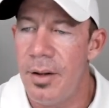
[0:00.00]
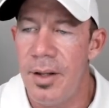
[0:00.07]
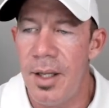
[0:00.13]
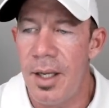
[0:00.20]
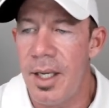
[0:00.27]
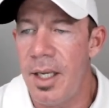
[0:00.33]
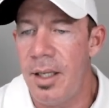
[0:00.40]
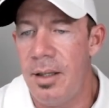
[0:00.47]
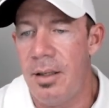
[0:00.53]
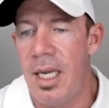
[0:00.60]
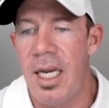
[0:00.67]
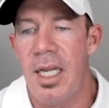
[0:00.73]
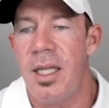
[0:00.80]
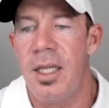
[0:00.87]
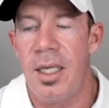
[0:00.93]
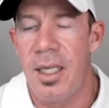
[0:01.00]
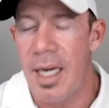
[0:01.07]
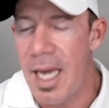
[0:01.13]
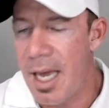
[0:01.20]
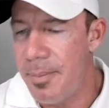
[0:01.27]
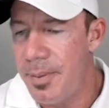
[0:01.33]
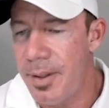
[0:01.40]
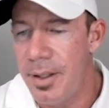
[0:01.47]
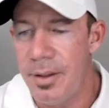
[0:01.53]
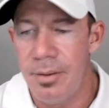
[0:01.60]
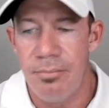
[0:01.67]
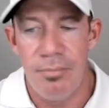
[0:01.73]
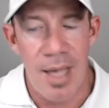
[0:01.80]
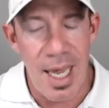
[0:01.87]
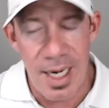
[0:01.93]
And again, anything could
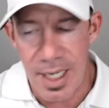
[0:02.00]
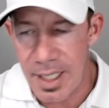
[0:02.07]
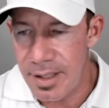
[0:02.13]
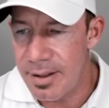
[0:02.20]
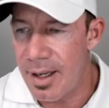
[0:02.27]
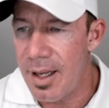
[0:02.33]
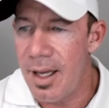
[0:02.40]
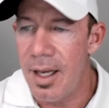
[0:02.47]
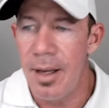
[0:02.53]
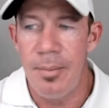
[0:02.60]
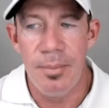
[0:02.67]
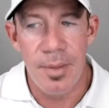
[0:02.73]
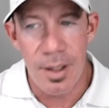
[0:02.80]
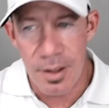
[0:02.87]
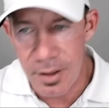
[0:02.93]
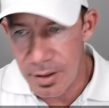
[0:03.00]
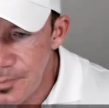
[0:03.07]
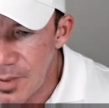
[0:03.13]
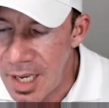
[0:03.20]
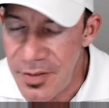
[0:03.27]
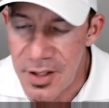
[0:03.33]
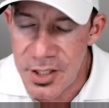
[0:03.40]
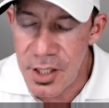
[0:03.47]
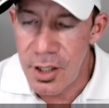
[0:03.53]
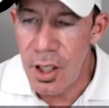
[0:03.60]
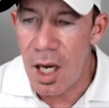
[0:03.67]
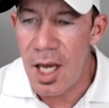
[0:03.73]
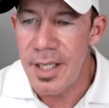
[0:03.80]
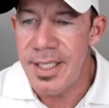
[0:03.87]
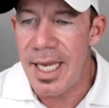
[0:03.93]
happen at any time, and could and this could
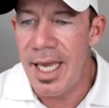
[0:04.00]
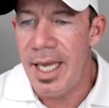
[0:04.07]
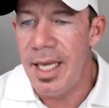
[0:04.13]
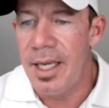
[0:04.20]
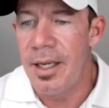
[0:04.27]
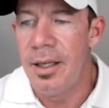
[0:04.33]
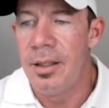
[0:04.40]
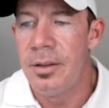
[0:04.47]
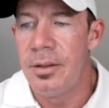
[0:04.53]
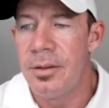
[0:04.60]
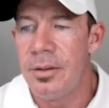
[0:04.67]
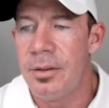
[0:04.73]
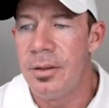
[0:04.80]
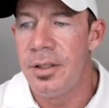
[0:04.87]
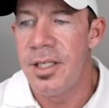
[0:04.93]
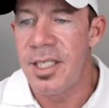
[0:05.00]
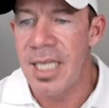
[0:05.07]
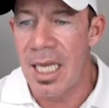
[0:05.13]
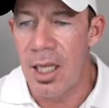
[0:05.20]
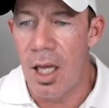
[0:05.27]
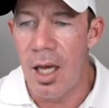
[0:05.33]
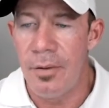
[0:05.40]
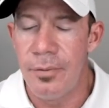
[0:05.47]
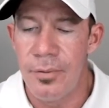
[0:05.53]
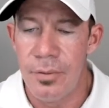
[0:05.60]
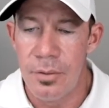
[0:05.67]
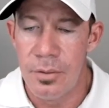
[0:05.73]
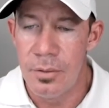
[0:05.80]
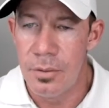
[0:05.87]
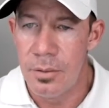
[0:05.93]
cause a sell-off
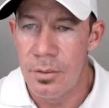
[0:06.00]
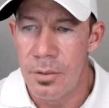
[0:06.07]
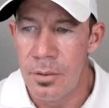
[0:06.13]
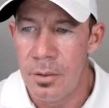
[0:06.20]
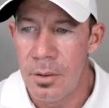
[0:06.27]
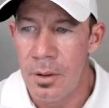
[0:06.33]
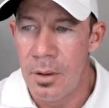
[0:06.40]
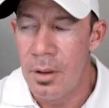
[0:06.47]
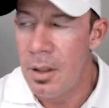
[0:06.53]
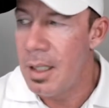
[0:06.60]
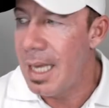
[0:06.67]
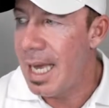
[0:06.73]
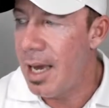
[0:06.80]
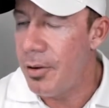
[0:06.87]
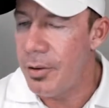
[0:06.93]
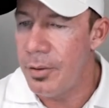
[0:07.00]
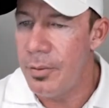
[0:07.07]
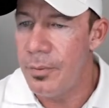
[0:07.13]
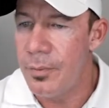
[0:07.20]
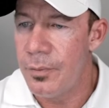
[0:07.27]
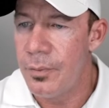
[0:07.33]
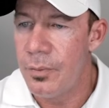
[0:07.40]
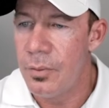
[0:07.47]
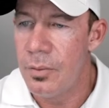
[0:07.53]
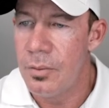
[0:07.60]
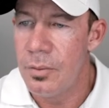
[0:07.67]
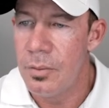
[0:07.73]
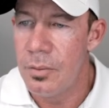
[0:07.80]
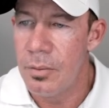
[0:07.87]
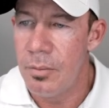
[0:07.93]
out of
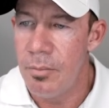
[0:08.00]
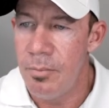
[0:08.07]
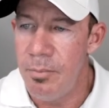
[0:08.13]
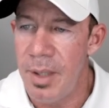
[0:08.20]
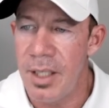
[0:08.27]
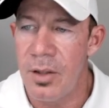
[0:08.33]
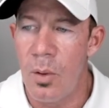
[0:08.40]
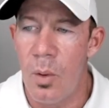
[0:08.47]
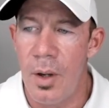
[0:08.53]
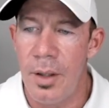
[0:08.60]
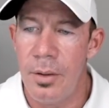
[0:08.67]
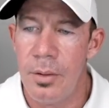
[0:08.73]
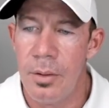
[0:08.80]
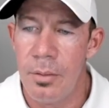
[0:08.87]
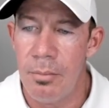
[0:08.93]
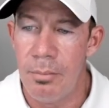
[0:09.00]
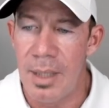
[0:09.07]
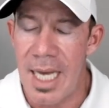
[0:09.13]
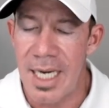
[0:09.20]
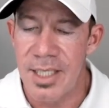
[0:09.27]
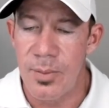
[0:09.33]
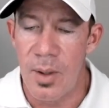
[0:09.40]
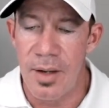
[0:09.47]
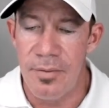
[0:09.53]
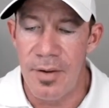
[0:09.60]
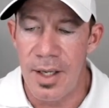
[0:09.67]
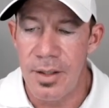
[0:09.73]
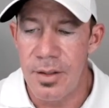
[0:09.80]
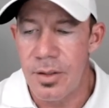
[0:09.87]
Bitcoin, black swan event.